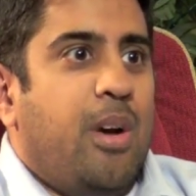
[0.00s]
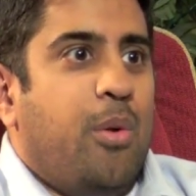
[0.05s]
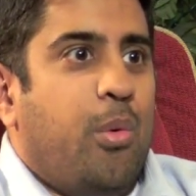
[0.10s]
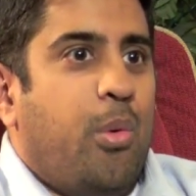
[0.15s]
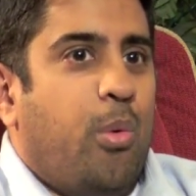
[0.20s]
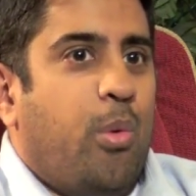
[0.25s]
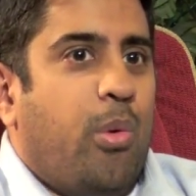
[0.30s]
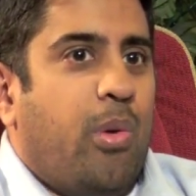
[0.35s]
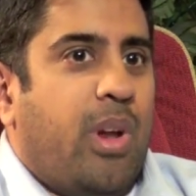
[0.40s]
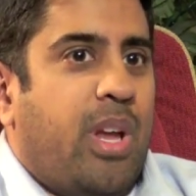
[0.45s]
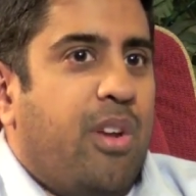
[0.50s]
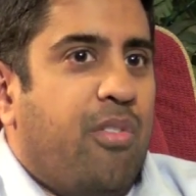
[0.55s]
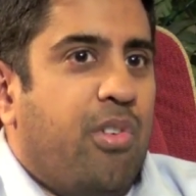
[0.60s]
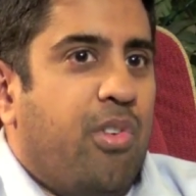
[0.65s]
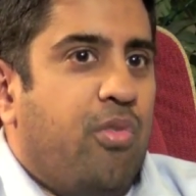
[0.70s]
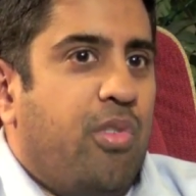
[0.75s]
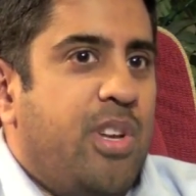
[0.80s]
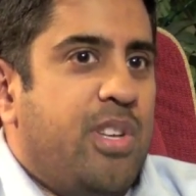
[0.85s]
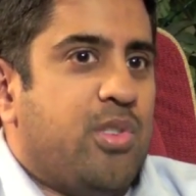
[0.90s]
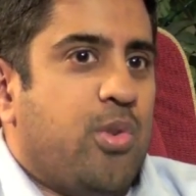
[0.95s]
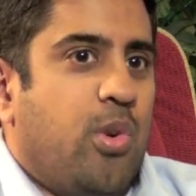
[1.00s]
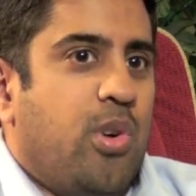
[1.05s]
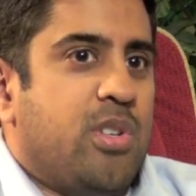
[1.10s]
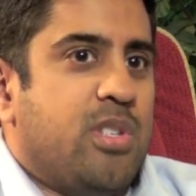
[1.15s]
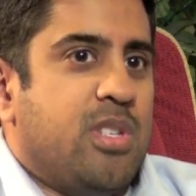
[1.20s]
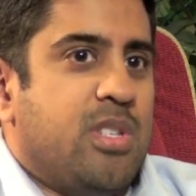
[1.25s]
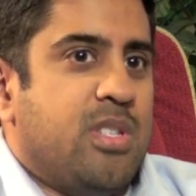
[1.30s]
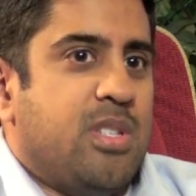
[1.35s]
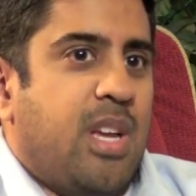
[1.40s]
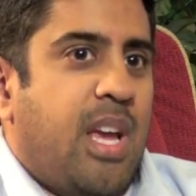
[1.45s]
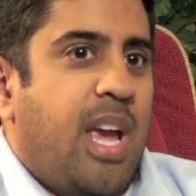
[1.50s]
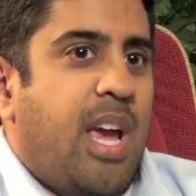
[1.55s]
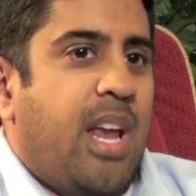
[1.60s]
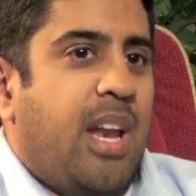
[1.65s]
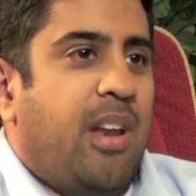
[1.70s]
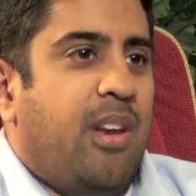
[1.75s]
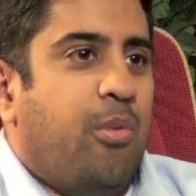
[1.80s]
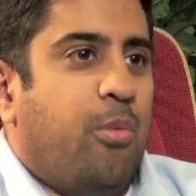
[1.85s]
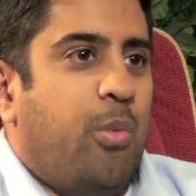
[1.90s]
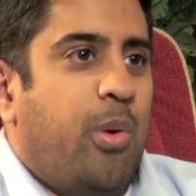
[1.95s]
We were given resources
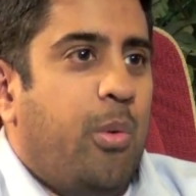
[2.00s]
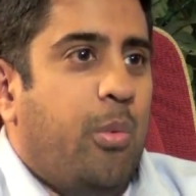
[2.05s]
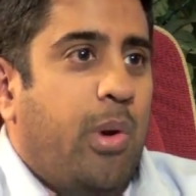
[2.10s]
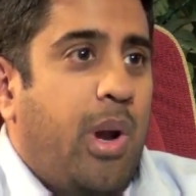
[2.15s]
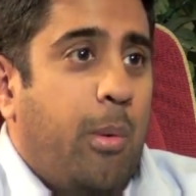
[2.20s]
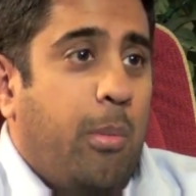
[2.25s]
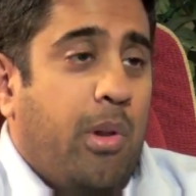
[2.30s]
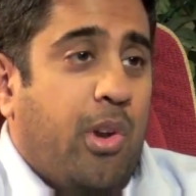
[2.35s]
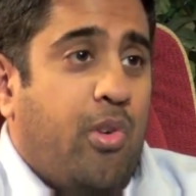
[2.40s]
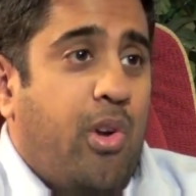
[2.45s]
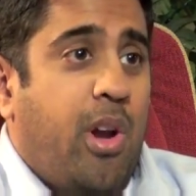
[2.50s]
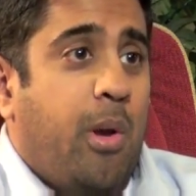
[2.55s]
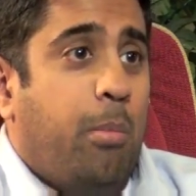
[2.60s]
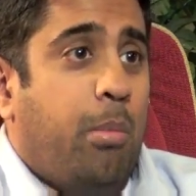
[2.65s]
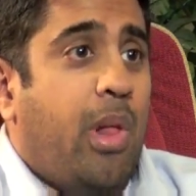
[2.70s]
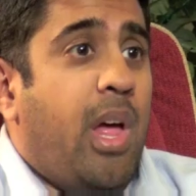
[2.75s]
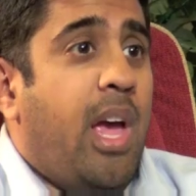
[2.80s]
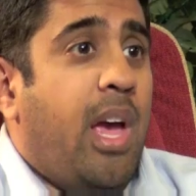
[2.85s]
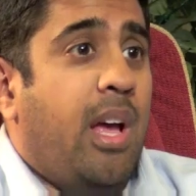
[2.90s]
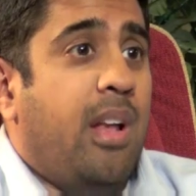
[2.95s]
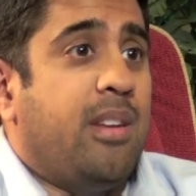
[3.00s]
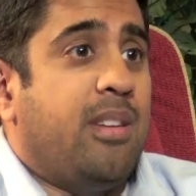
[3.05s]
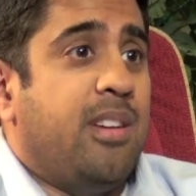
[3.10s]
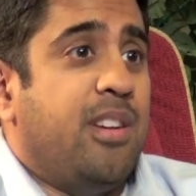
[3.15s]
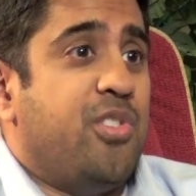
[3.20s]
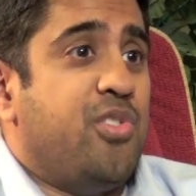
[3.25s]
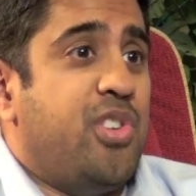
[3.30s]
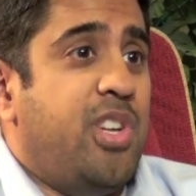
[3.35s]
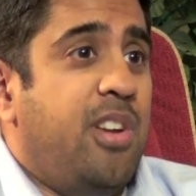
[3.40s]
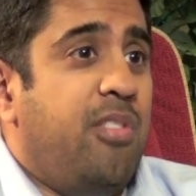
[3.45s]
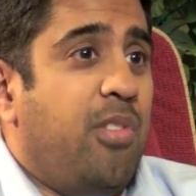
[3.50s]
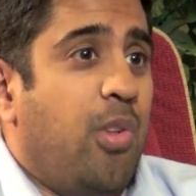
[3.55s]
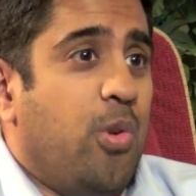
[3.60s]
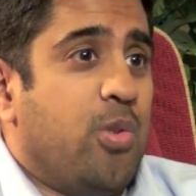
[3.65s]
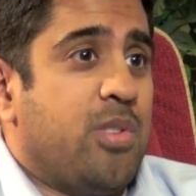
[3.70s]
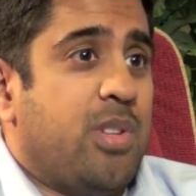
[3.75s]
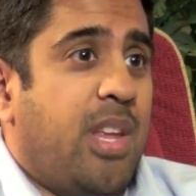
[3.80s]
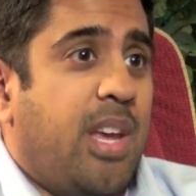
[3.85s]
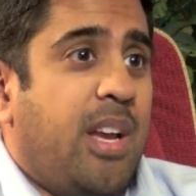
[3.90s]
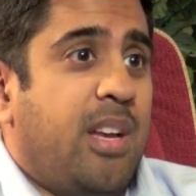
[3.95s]
and we were able to create a plan to achieve
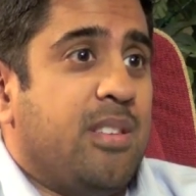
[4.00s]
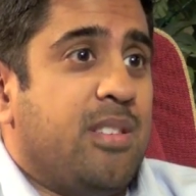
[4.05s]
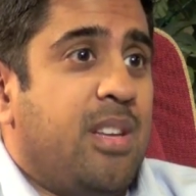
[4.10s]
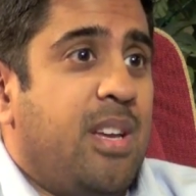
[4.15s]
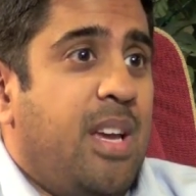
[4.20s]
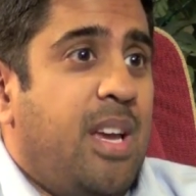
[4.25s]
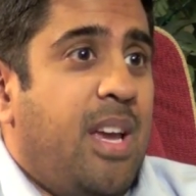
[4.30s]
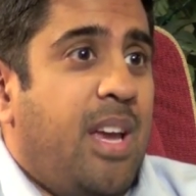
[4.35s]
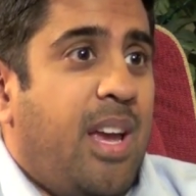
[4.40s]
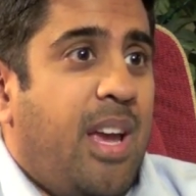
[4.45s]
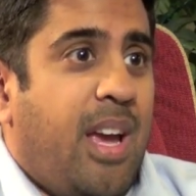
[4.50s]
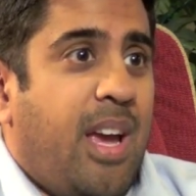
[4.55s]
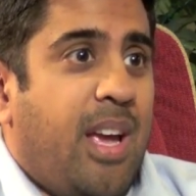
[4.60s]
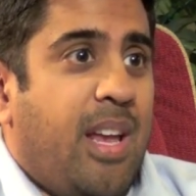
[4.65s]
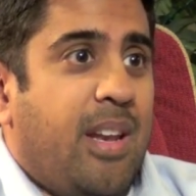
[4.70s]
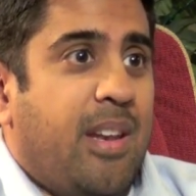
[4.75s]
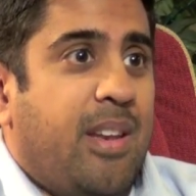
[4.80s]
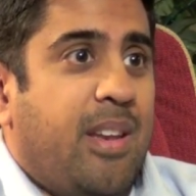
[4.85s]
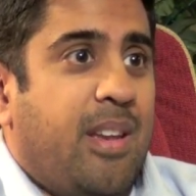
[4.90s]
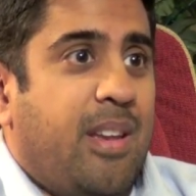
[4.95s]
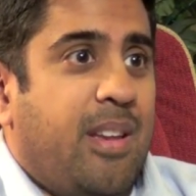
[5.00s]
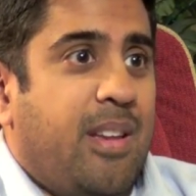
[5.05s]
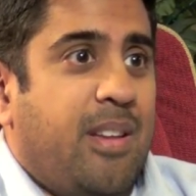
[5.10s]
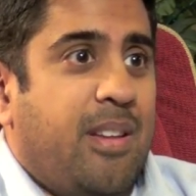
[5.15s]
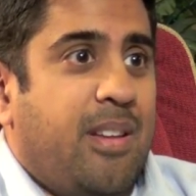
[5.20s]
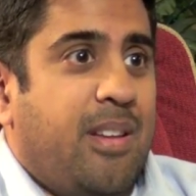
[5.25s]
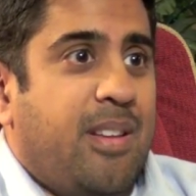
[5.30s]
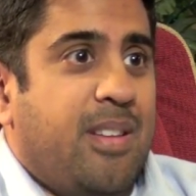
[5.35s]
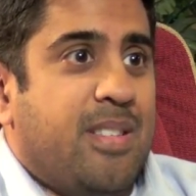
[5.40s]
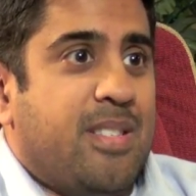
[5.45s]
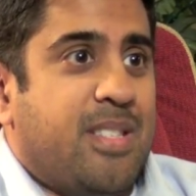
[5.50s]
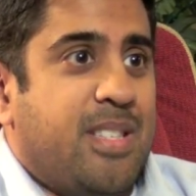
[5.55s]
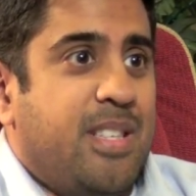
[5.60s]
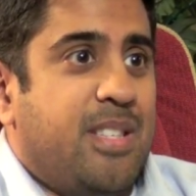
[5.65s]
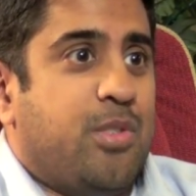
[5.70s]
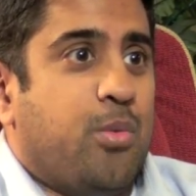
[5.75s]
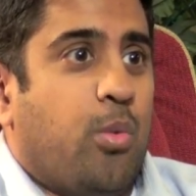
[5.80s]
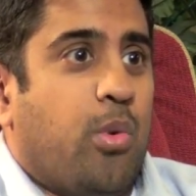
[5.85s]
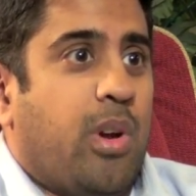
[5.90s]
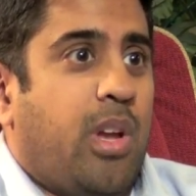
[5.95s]
those things. And
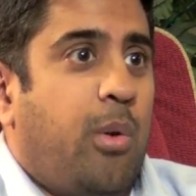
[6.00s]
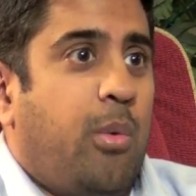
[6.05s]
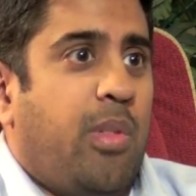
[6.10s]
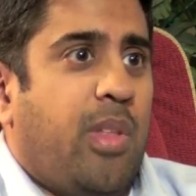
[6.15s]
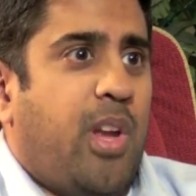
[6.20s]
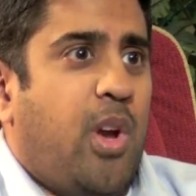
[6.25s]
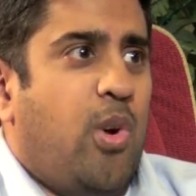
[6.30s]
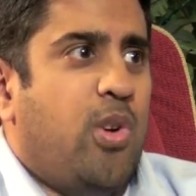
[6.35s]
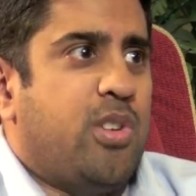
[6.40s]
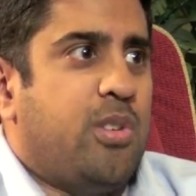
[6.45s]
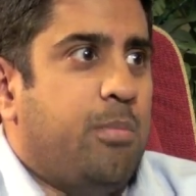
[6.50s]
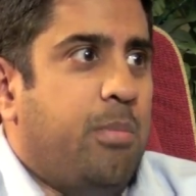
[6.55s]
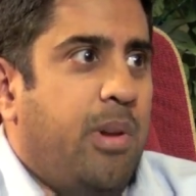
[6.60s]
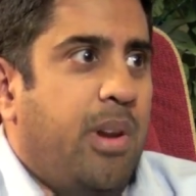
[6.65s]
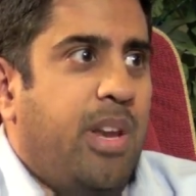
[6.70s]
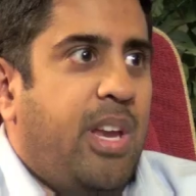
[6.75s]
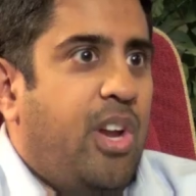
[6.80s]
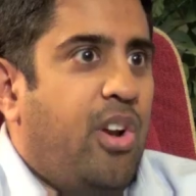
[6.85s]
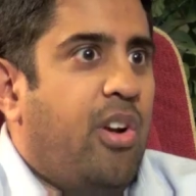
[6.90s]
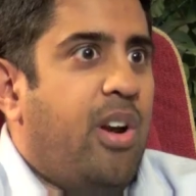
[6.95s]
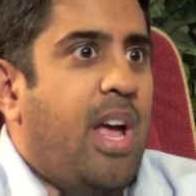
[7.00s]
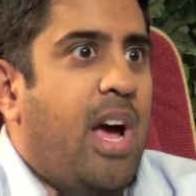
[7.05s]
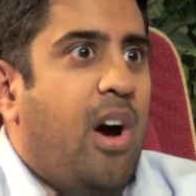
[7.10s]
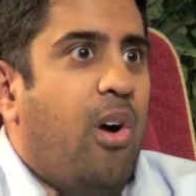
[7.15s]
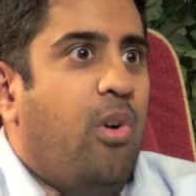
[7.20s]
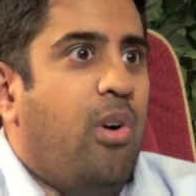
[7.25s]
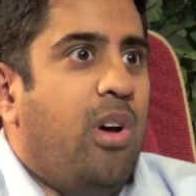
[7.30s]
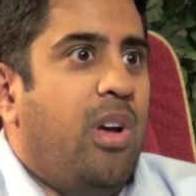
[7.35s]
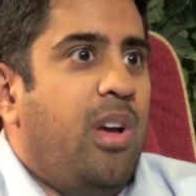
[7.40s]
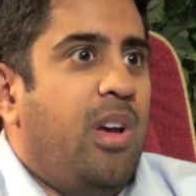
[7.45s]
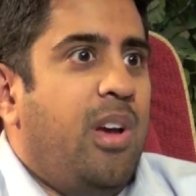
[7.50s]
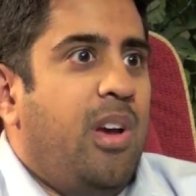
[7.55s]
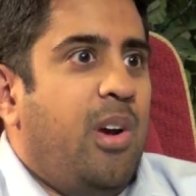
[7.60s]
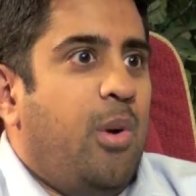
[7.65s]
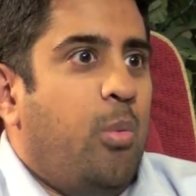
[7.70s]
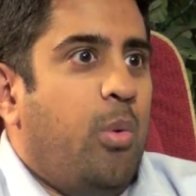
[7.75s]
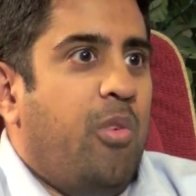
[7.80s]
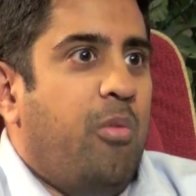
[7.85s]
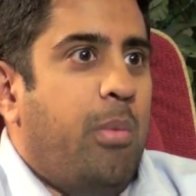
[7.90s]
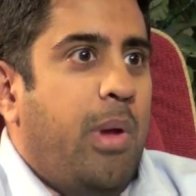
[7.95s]
since working with a coach, it's been a year now,
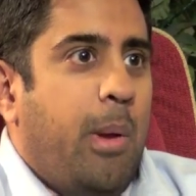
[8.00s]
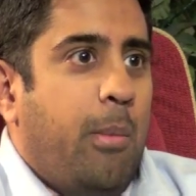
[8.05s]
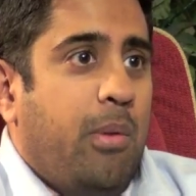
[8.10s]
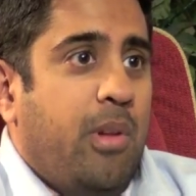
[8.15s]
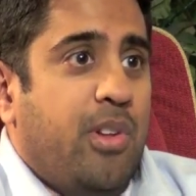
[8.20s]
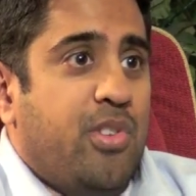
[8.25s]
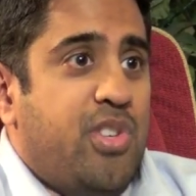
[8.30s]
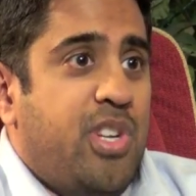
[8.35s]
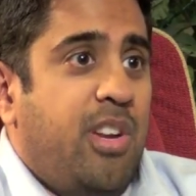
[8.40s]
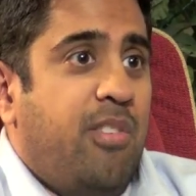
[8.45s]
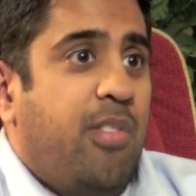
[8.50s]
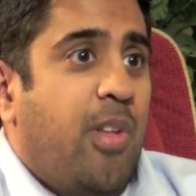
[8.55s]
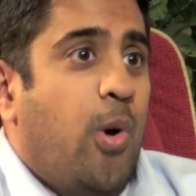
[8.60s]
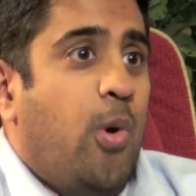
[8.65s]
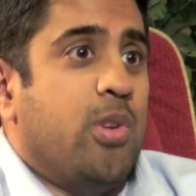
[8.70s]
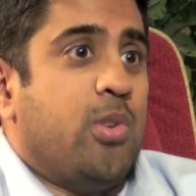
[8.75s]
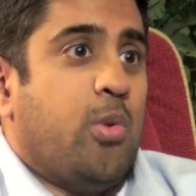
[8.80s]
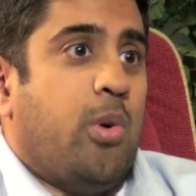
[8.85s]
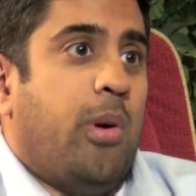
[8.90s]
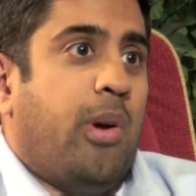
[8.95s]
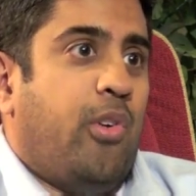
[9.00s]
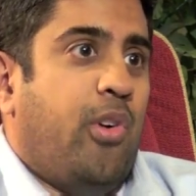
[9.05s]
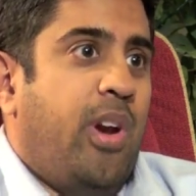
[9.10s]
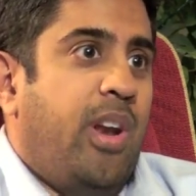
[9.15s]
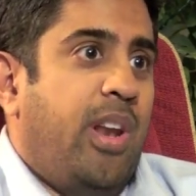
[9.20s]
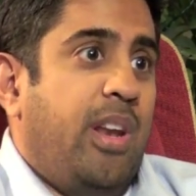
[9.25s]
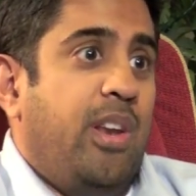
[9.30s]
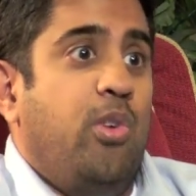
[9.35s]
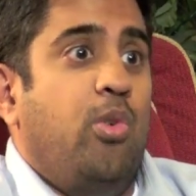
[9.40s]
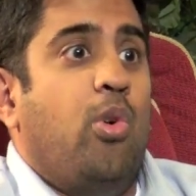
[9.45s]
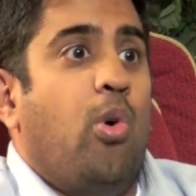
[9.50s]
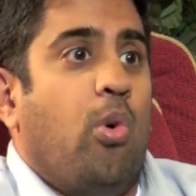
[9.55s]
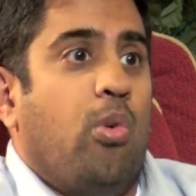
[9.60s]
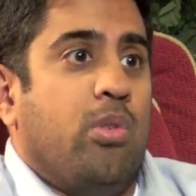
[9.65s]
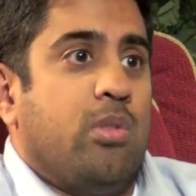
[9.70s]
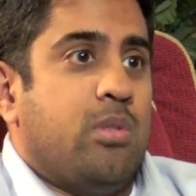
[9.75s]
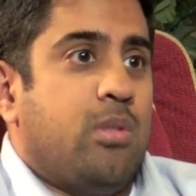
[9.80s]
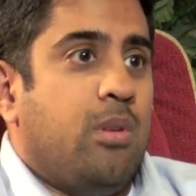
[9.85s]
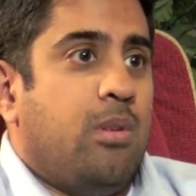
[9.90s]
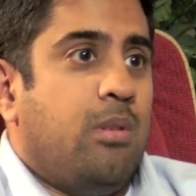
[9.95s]
we've been able to achieve those and we're creating new
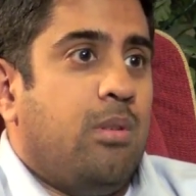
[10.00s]
goals.